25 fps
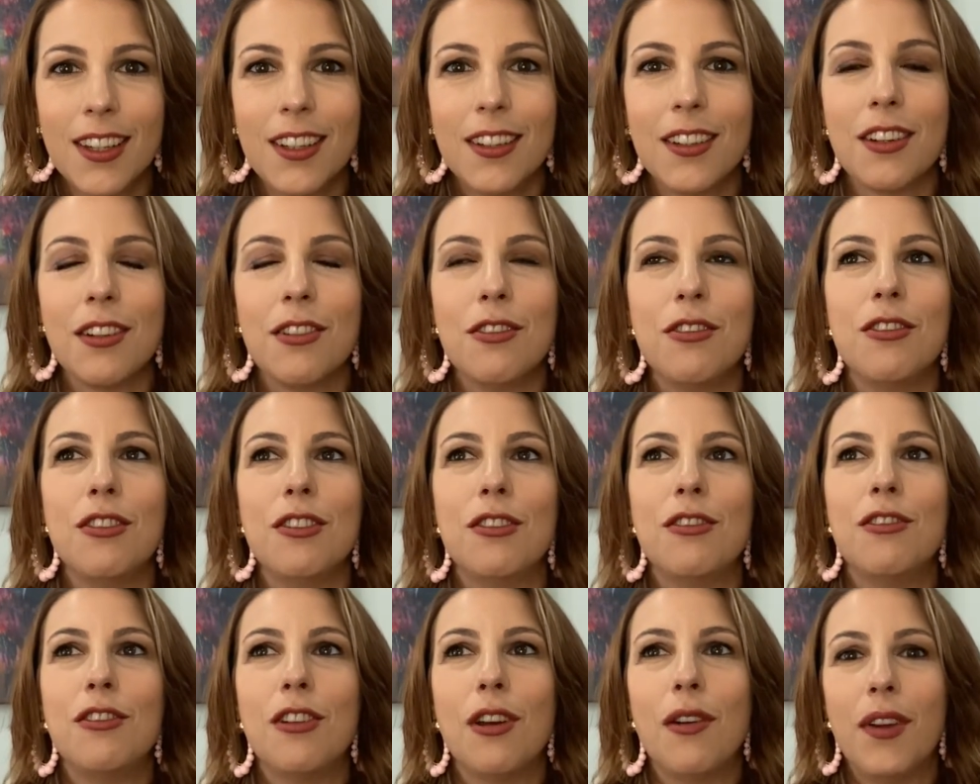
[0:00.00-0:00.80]
because
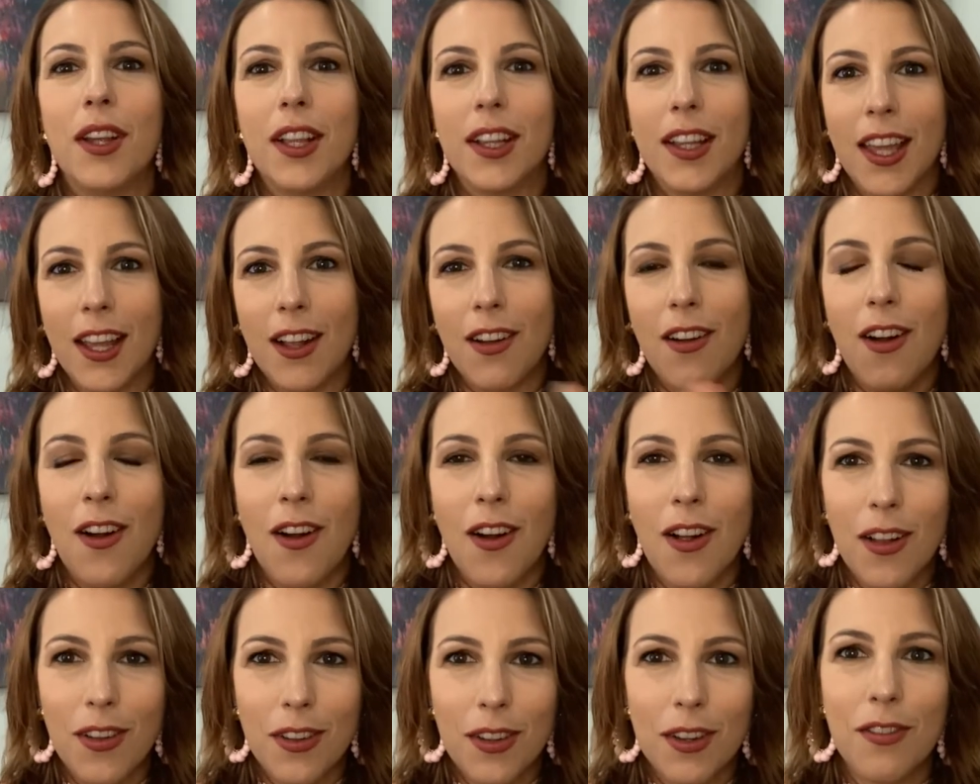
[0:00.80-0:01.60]
she's showing like
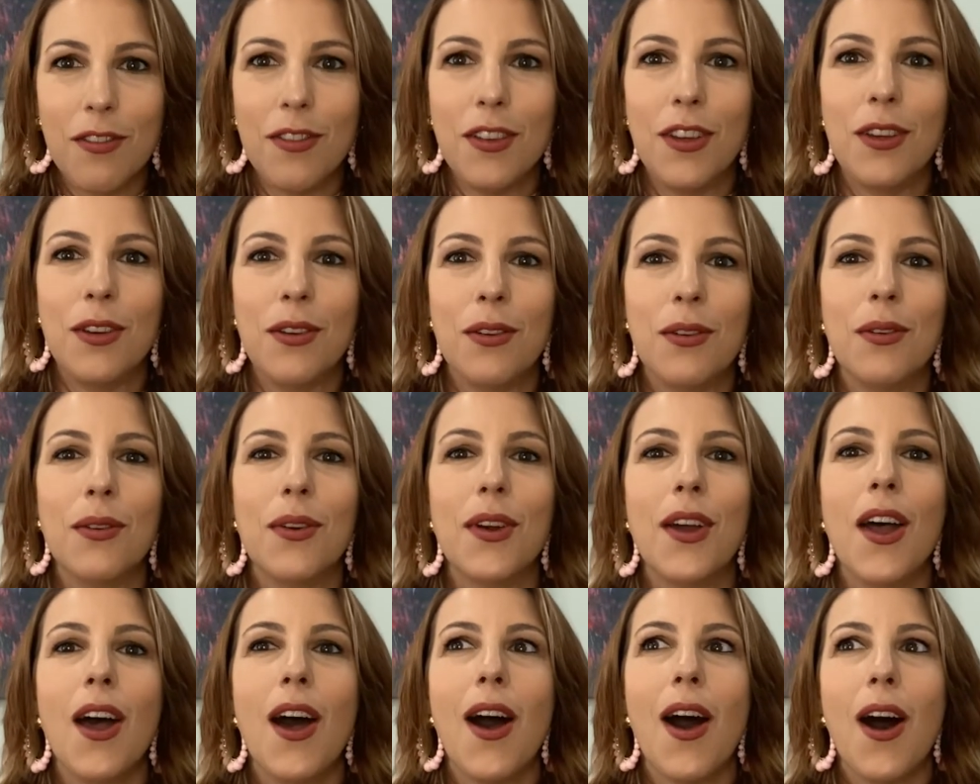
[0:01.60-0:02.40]
all of you
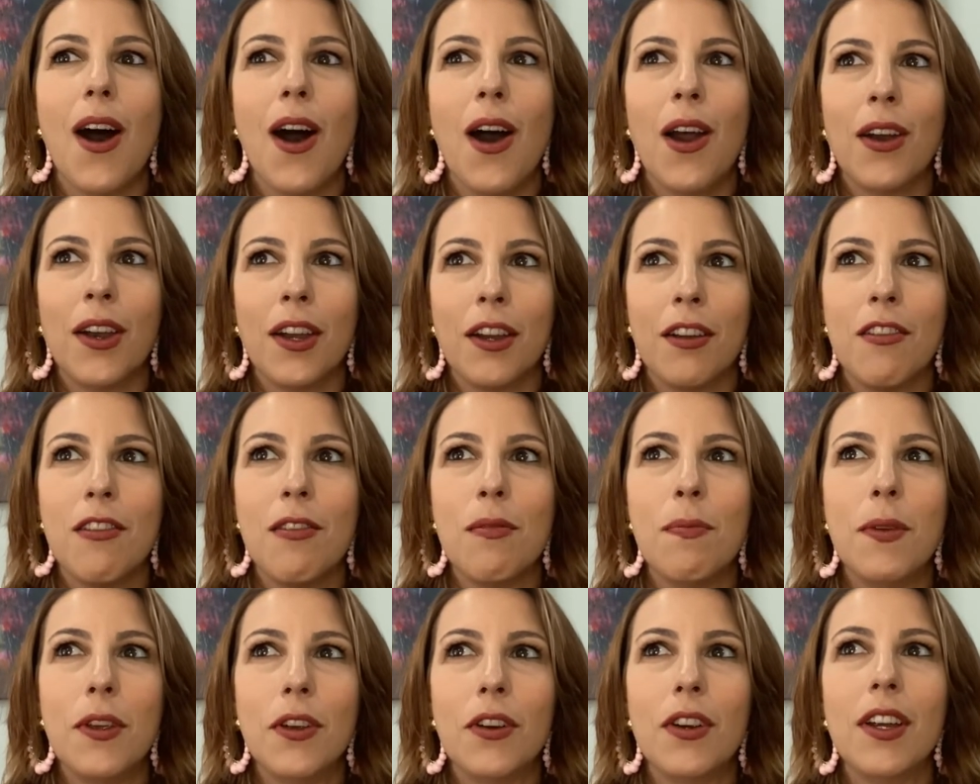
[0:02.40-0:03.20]
are
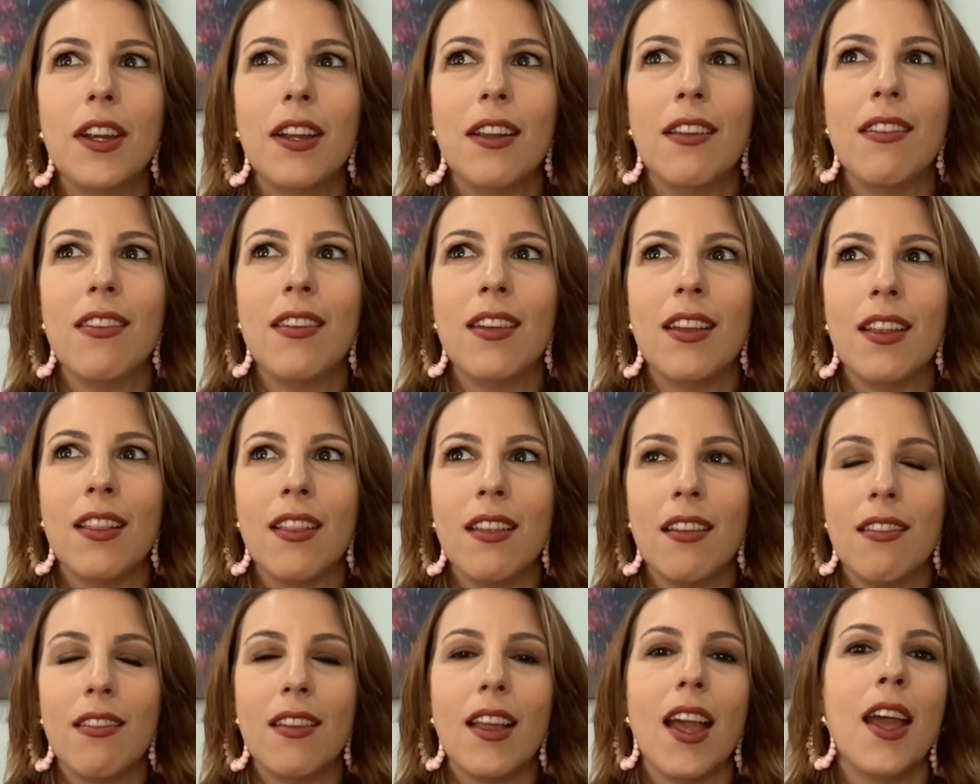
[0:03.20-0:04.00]
experiencing
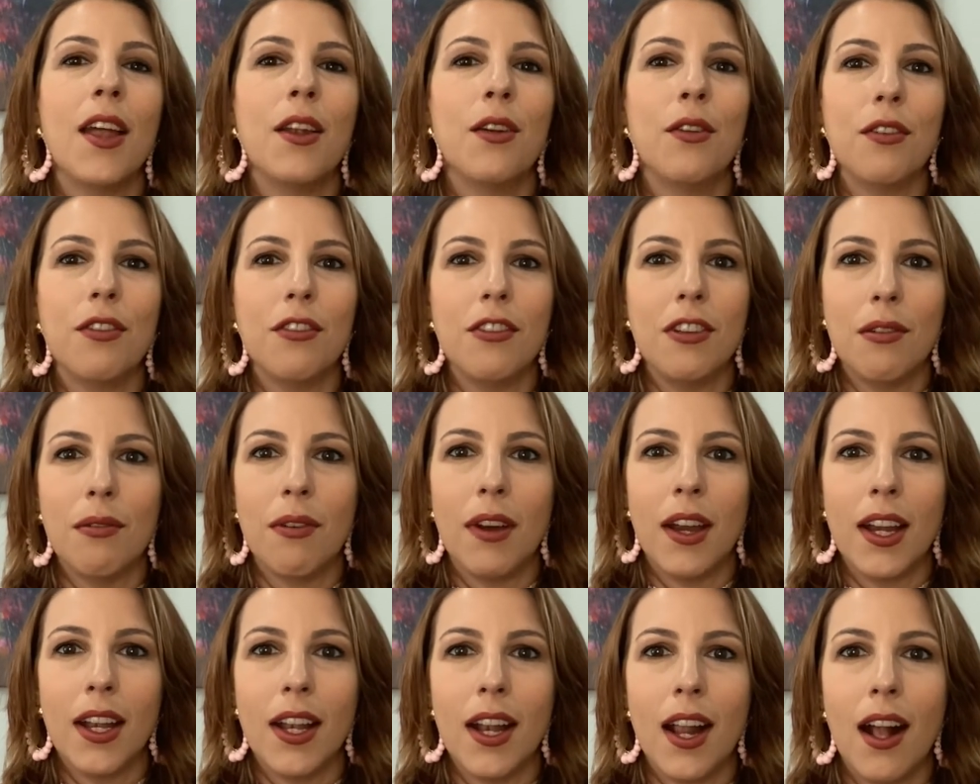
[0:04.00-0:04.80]
this energy
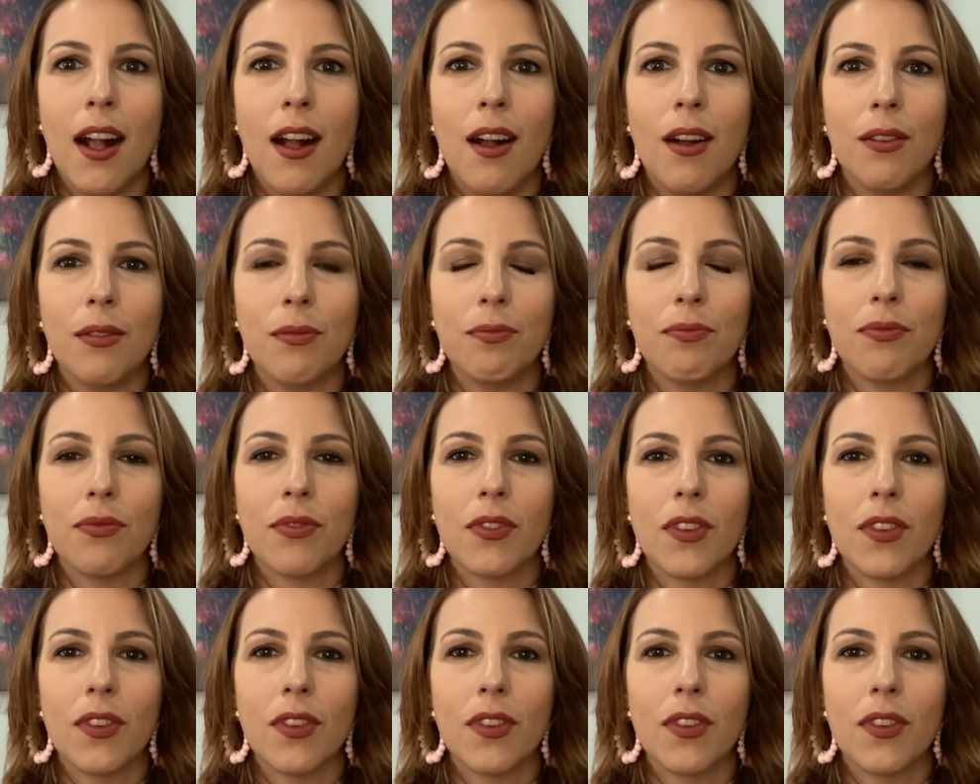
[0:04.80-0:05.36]
right now